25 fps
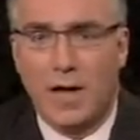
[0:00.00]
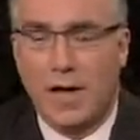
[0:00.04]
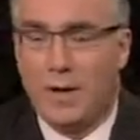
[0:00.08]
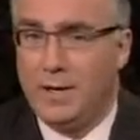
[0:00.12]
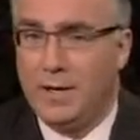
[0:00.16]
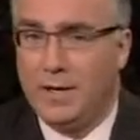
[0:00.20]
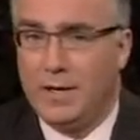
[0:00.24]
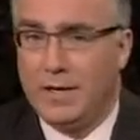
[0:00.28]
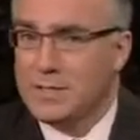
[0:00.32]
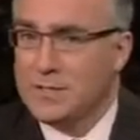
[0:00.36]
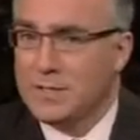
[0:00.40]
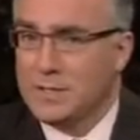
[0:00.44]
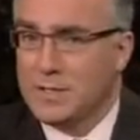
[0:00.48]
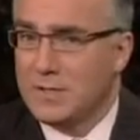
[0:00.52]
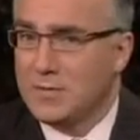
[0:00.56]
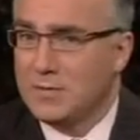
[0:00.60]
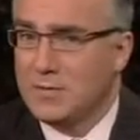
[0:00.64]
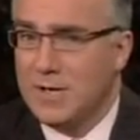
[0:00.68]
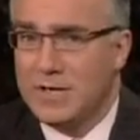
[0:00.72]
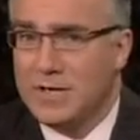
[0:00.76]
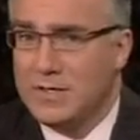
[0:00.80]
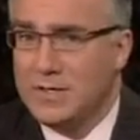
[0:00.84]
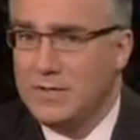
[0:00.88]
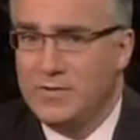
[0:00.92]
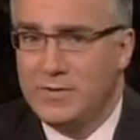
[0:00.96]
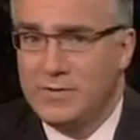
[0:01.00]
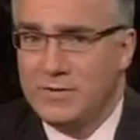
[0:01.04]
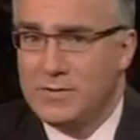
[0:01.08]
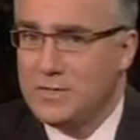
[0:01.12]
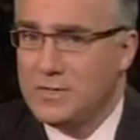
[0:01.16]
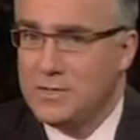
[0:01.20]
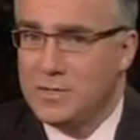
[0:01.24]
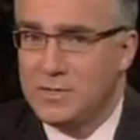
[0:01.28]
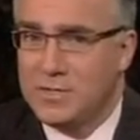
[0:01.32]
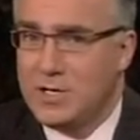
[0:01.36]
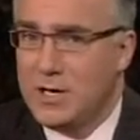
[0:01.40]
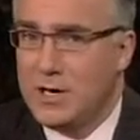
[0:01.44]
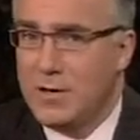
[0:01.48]
I mean, it's
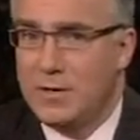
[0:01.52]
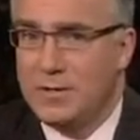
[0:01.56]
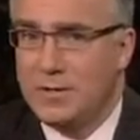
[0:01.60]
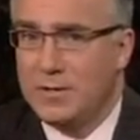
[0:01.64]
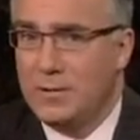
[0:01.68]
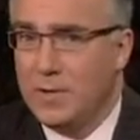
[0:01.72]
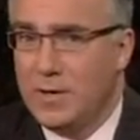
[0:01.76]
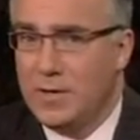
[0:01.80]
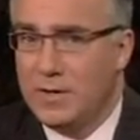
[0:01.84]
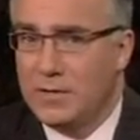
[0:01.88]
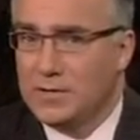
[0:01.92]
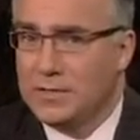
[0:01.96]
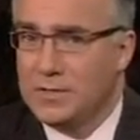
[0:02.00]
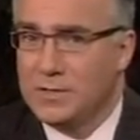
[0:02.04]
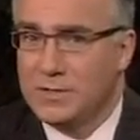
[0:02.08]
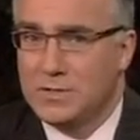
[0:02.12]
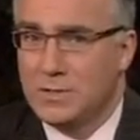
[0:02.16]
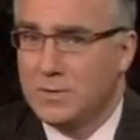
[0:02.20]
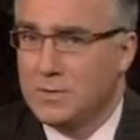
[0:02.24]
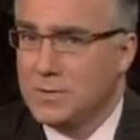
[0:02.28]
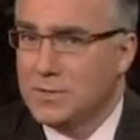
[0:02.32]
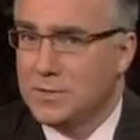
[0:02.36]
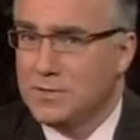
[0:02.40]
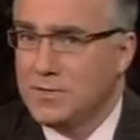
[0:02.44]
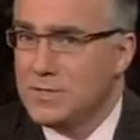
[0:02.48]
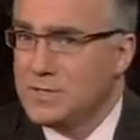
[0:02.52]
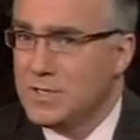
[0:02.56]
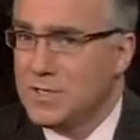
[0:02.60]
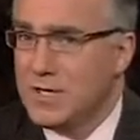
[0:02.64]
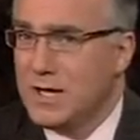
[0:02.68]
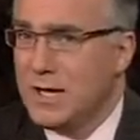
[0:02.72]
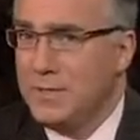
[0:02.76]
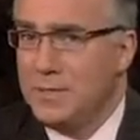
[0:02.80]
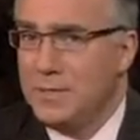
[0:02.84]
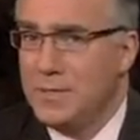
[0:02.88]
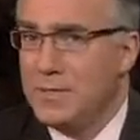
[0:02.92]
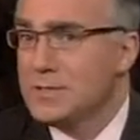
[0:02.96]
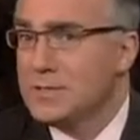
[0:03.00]
collectivist, sharing the wealth, socialist
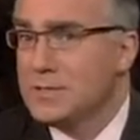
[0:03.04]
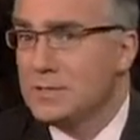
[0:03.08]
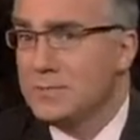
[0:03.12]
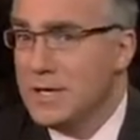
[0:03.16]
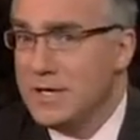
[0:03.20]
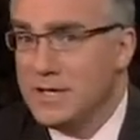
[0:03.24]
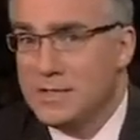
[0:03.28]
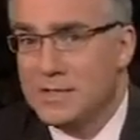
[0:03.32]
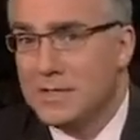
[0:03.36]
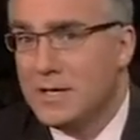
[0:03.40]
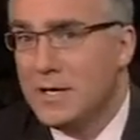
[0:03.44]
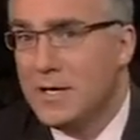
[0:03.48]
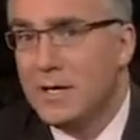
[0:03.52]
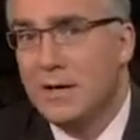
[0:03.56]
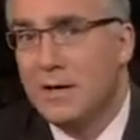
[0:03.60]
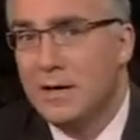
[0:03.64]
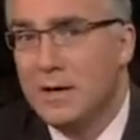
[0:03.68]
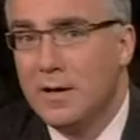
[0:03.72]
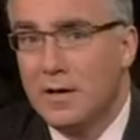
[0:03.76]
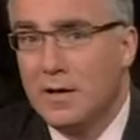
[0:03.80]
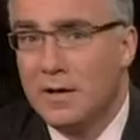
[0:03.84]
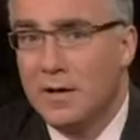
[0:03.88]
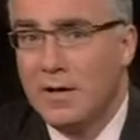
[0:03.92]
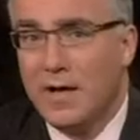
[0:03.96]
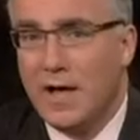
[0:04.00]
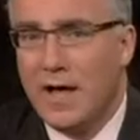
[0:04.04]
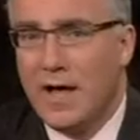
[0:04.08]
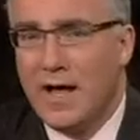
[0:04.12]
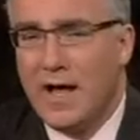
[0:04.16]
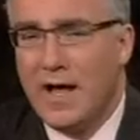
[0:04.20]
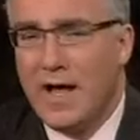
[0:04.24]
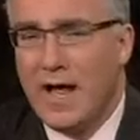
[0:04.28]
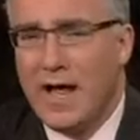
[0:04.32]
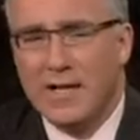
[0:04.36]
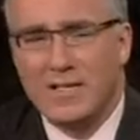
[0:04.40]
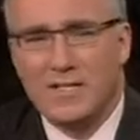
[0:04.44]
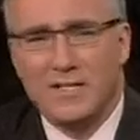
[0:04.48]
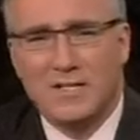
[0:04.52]
communism, I'd say.
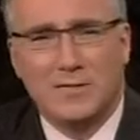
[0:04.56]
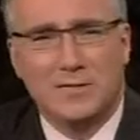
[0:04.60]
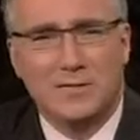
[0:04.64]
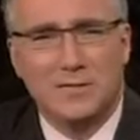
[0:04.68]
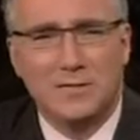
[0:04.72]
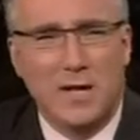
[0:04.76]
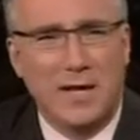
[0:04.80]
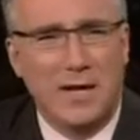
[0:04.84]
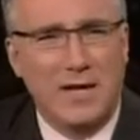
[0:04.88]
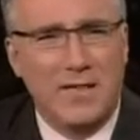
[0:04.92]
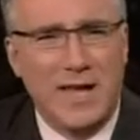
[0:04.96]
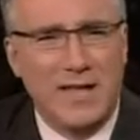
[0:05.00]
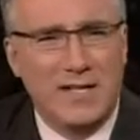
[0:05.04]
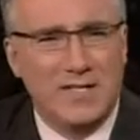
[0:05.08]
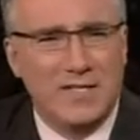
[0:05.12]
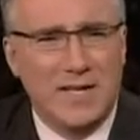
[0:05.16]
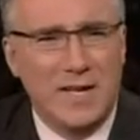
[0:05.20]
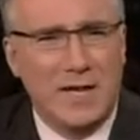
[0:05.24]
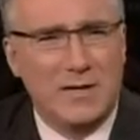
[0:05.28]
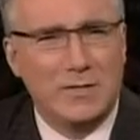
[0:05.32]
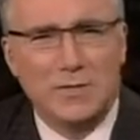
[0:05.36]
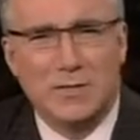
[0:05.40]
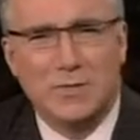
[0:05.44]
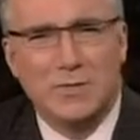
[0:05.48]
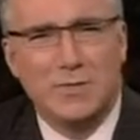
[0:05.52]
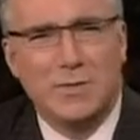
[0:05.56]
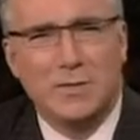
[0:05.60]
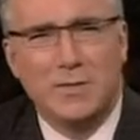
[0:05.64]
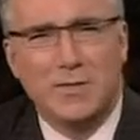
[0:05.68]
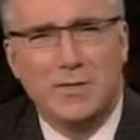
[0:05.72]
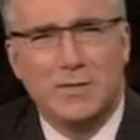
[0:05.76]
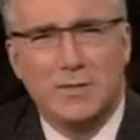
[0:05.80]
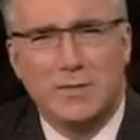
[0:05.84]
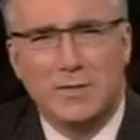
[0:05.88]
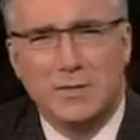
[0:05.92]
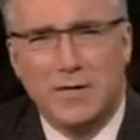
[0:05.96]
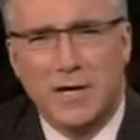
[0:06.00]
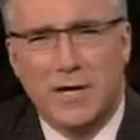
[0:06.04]
And still none of that sounds
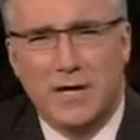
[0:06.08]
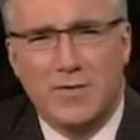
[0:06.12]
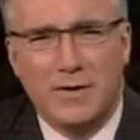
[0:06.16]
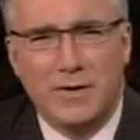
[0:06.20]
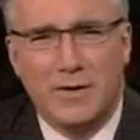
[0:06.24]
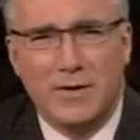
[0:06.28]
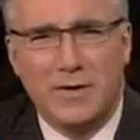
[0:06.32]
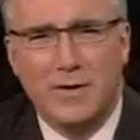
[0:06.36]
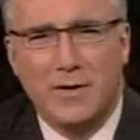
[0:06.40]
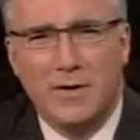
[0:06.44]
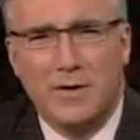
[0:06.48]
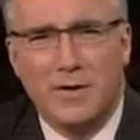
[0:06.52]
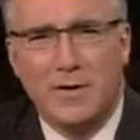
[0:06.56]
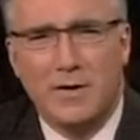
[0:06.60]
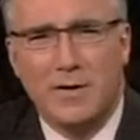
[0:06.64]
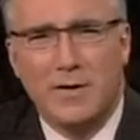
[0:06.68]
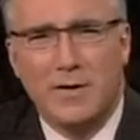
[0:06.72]
familiar to you, Governor?